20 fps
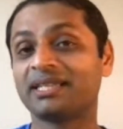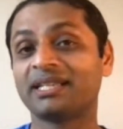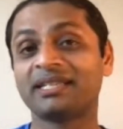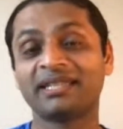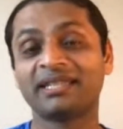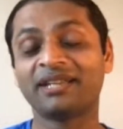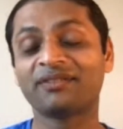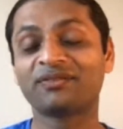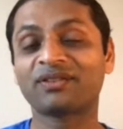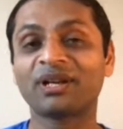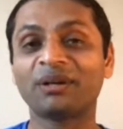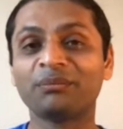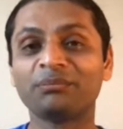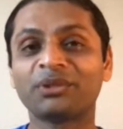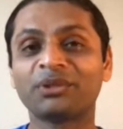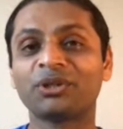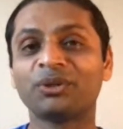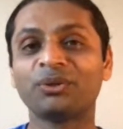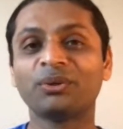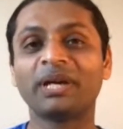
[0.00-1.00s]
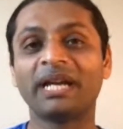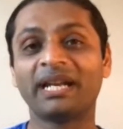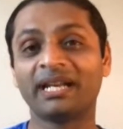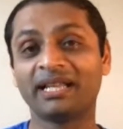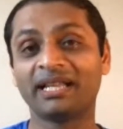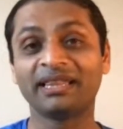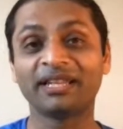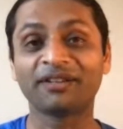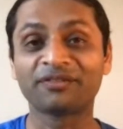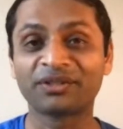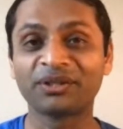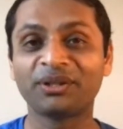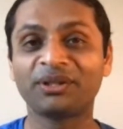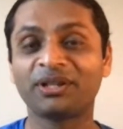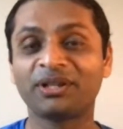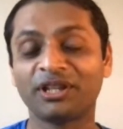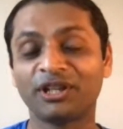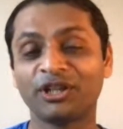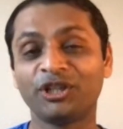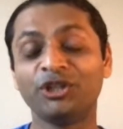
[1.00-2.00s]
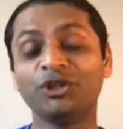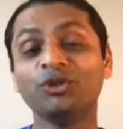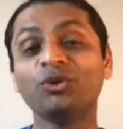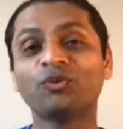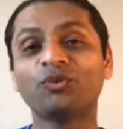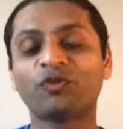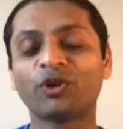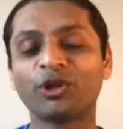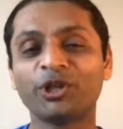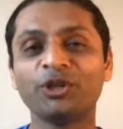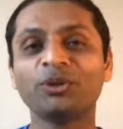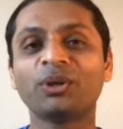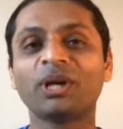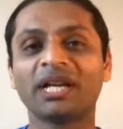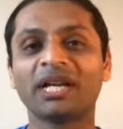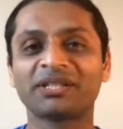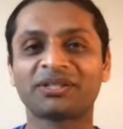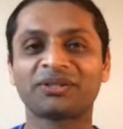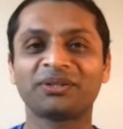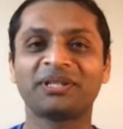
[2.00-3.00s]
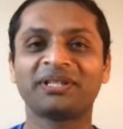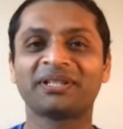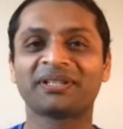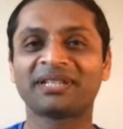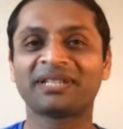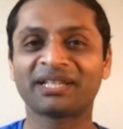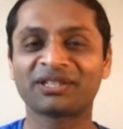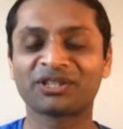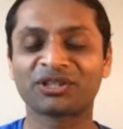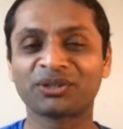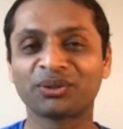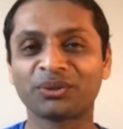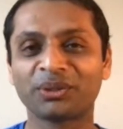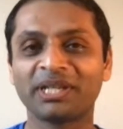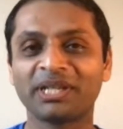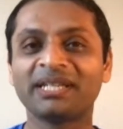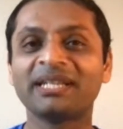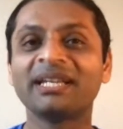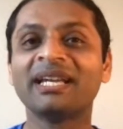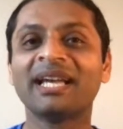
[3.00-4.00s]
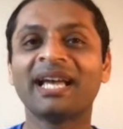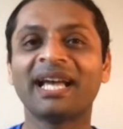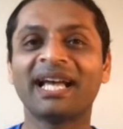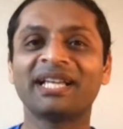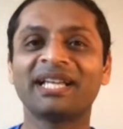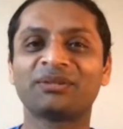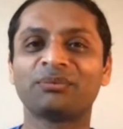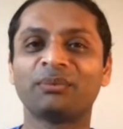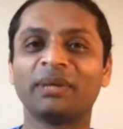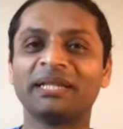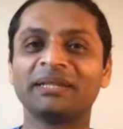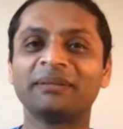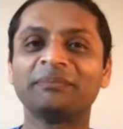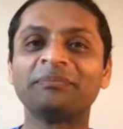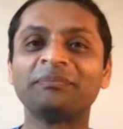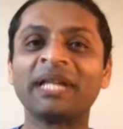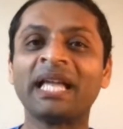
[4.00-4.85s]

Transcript: that they've come through, and I'd love to you for you guys to hear that story as well.